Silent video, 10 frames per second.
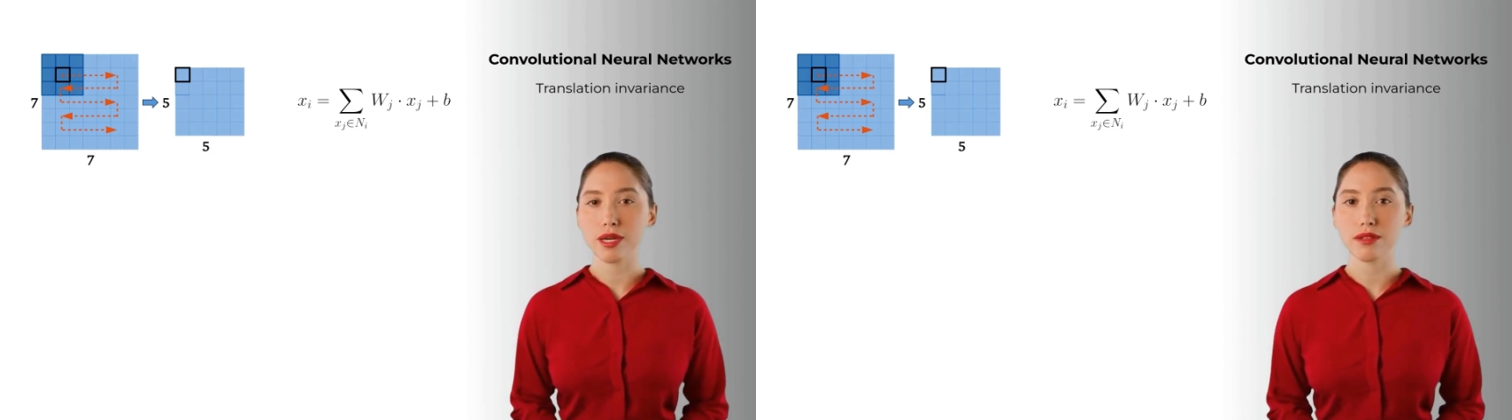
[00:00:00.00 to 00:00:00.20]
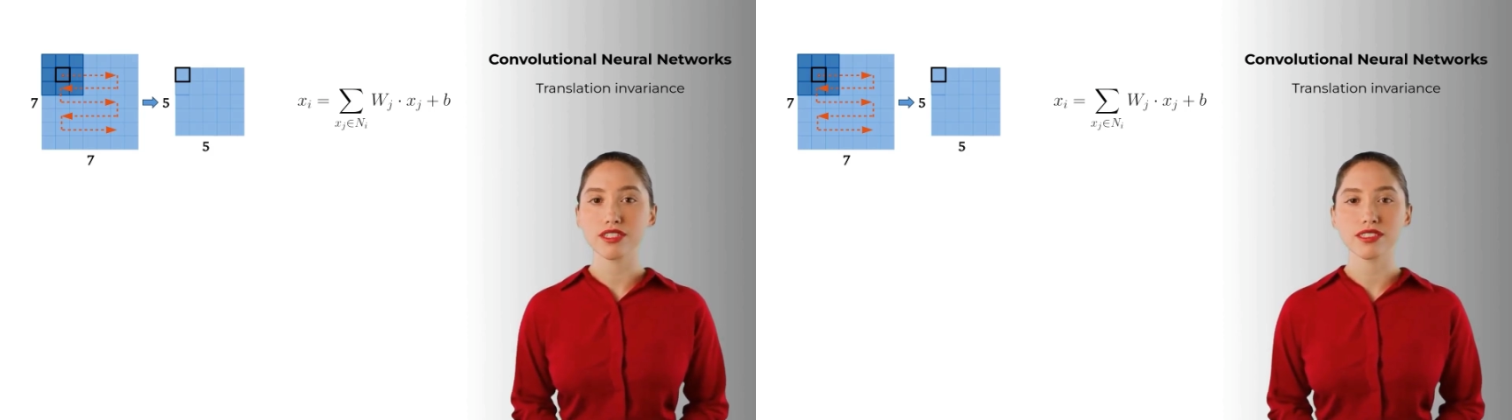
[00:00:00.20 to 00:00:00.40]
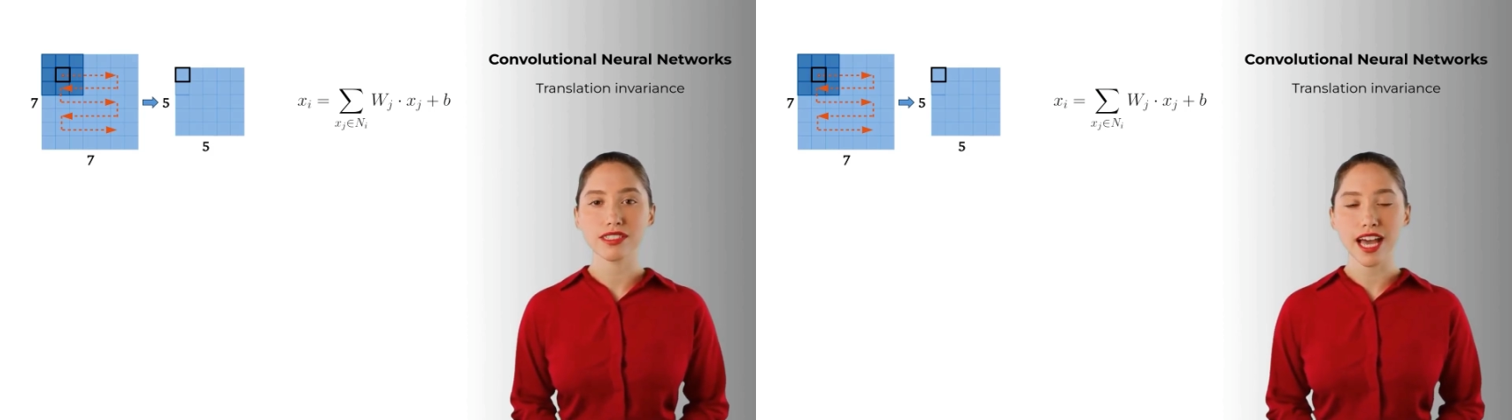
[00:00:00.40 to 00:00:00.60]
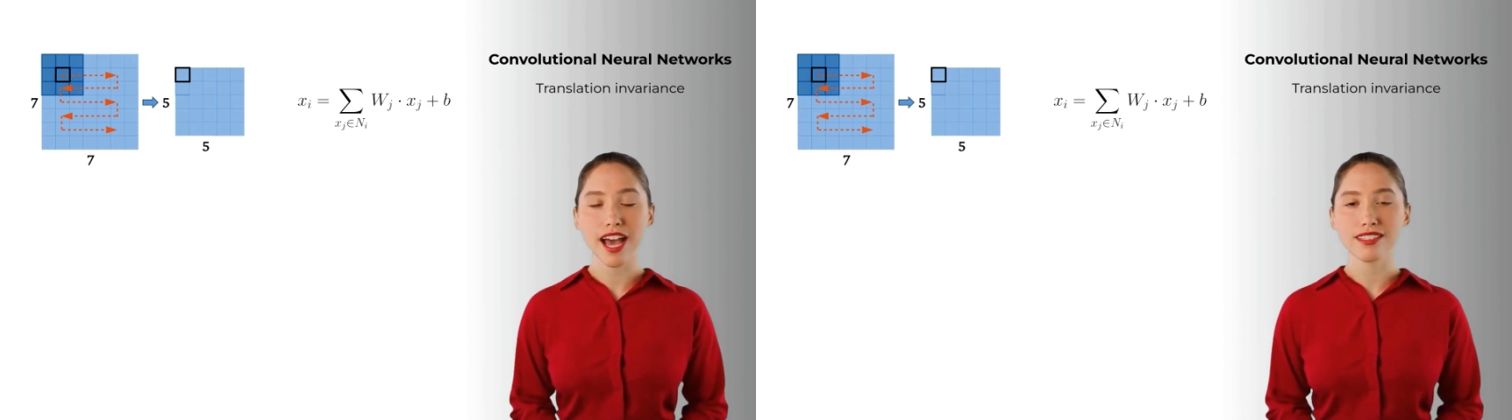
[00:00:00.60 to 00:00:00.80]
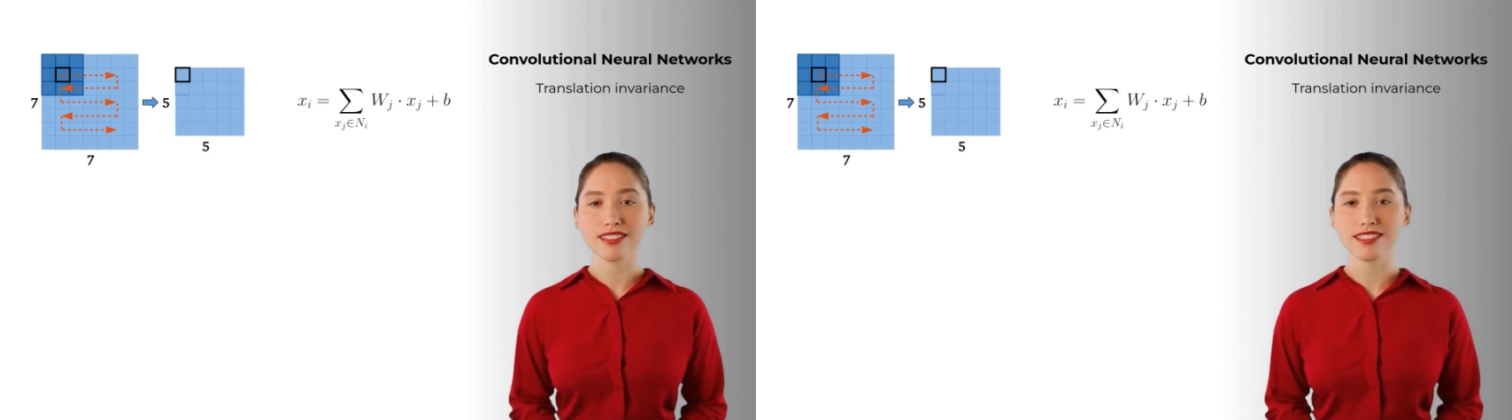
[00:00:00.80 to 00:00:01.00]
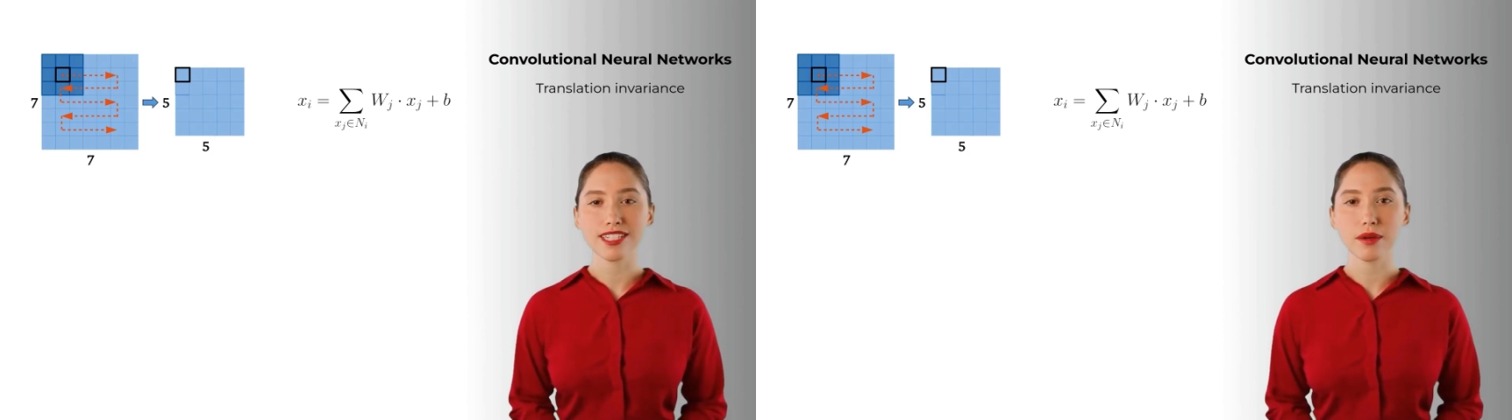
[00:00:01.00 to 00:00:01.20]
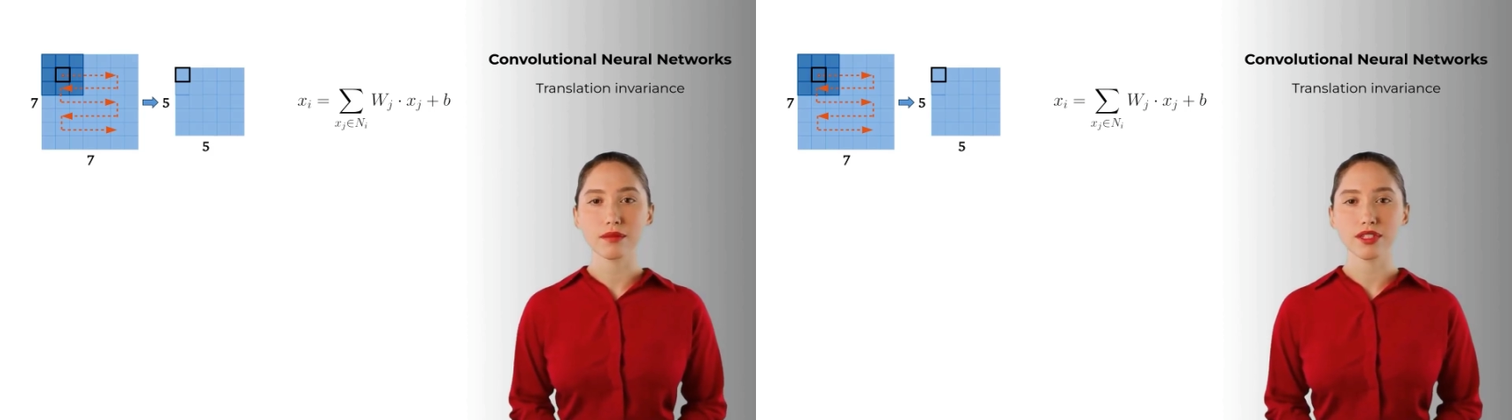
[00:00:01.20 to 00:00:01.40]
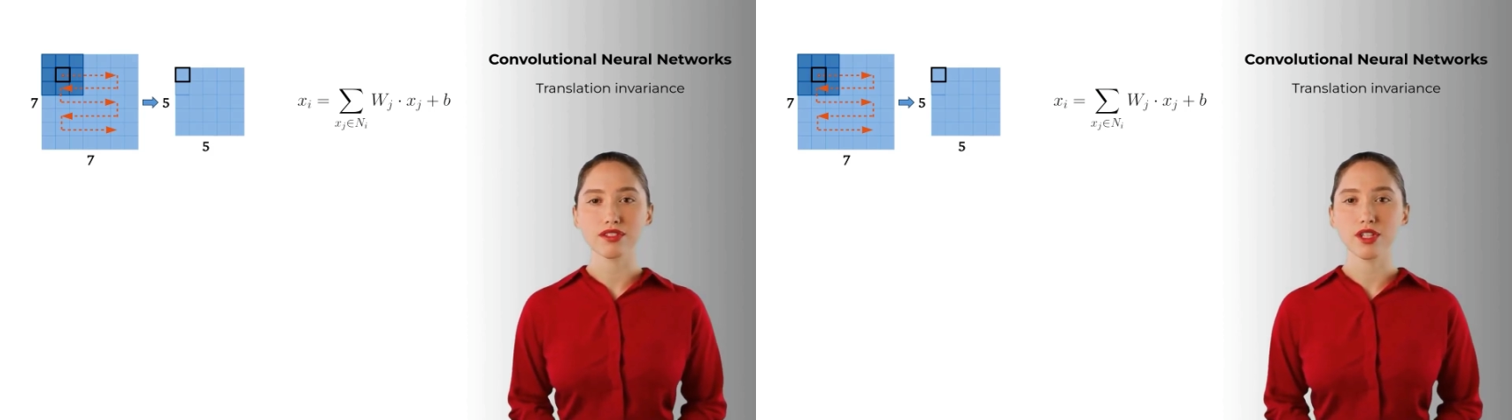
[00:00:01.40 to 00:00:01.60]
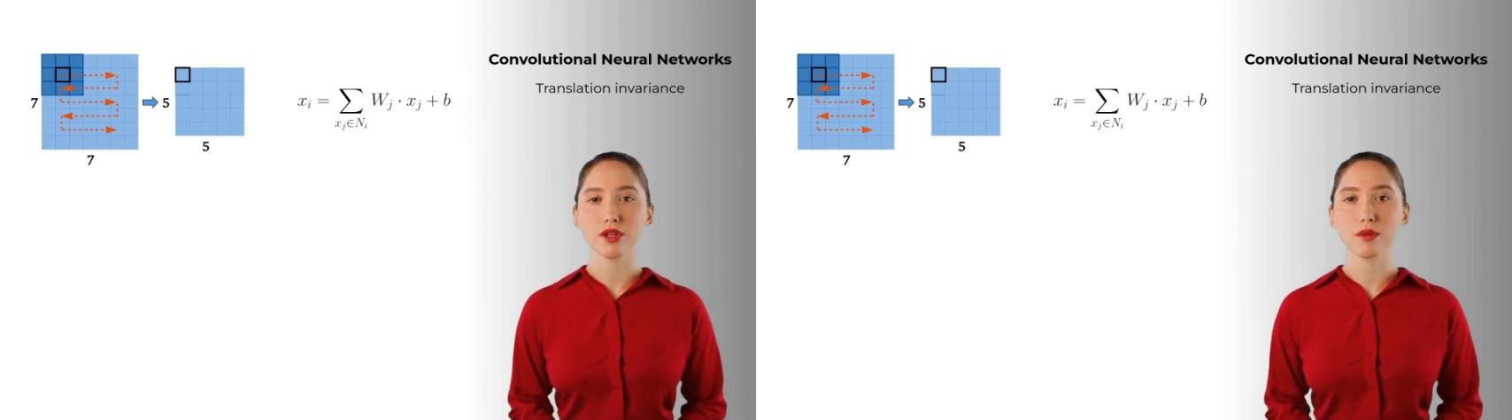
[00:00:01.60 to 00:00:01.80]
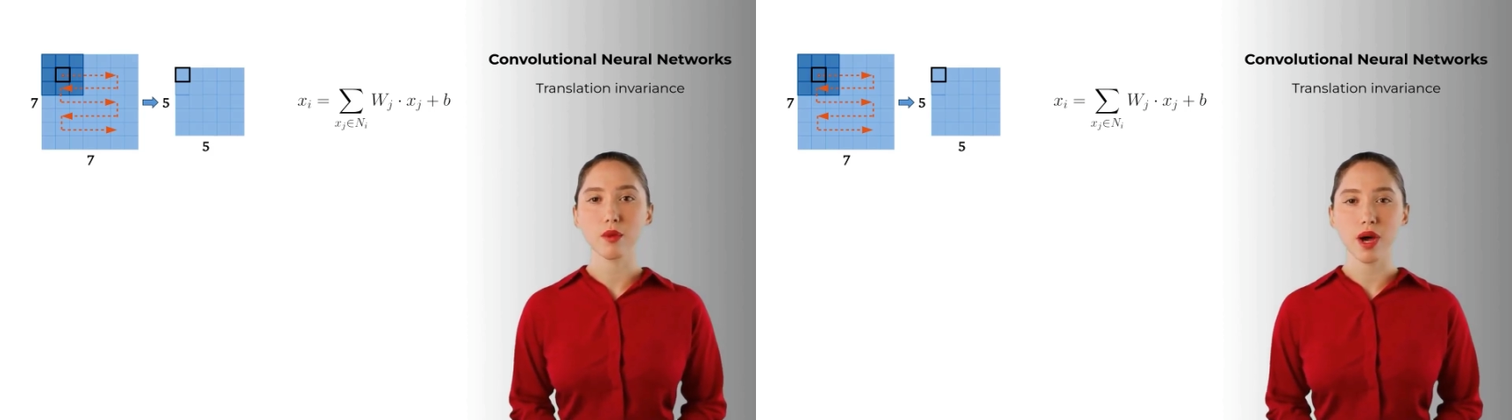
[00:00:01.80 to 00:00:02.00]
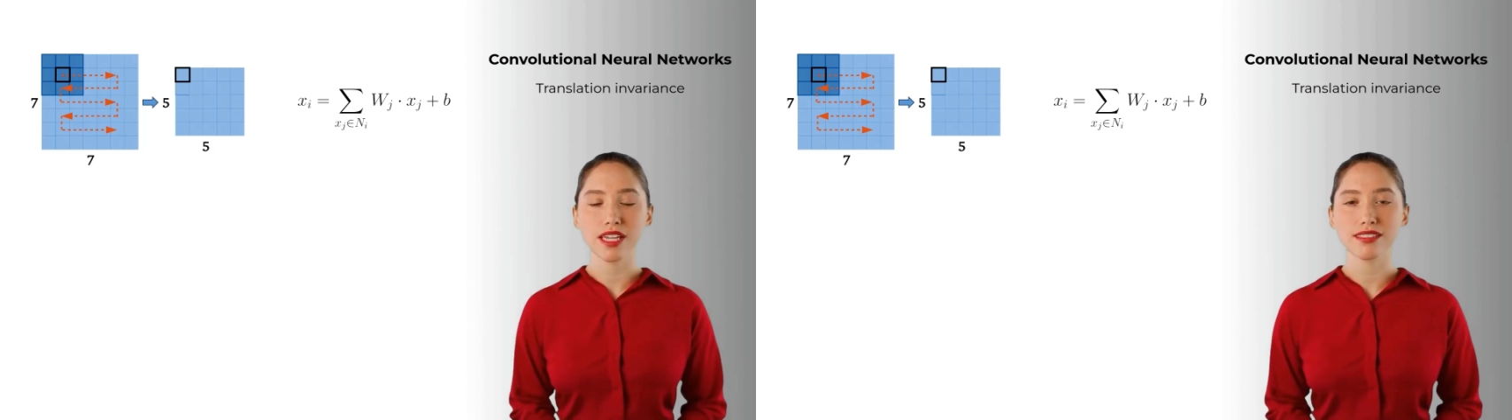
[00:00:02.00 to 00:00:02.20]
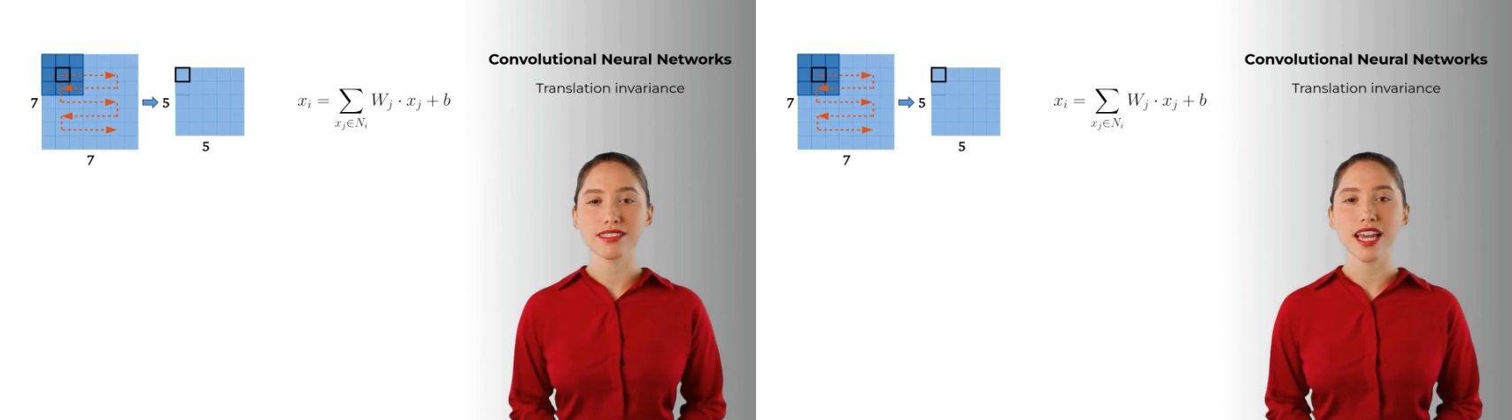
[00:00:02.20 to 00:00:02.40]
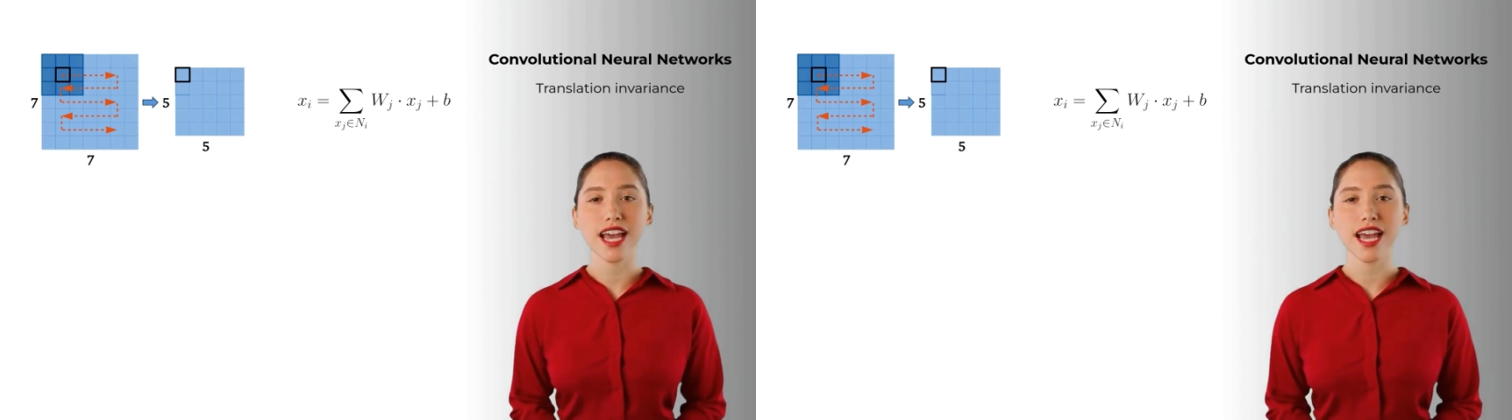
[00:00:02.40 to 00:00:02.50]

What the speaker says: image slashes the number of learnable weights